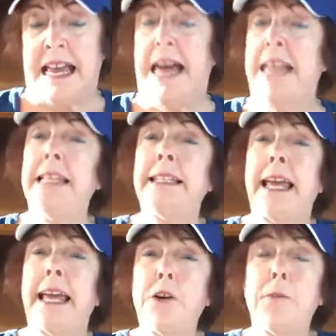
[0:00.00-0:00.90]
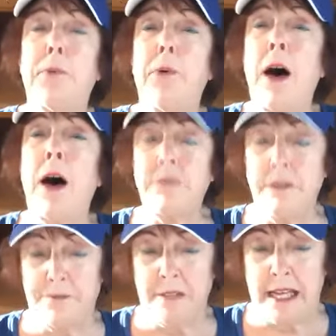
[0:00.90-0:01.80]
and he later brought the
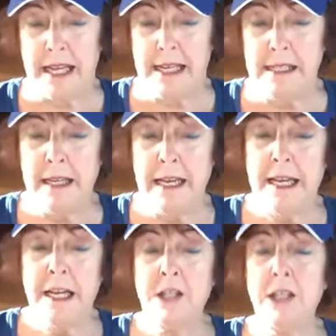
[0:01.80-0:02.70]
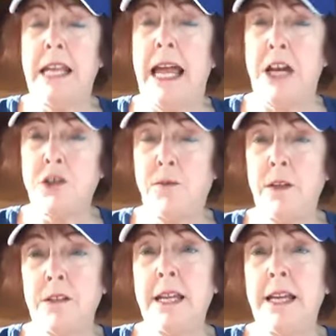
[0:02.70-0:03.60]
flag to
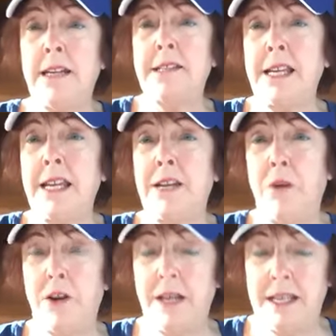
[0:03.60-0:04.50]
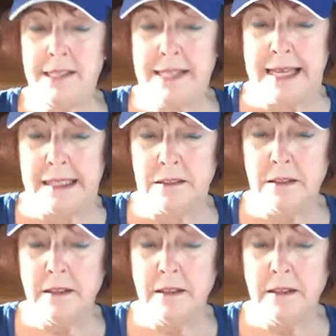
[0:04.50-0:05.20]
Nashville, Tennessee, where he settled.